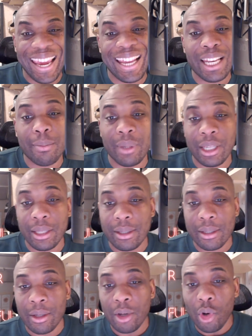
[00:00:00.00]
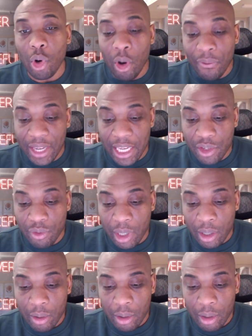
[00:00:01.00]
enemies of Israel."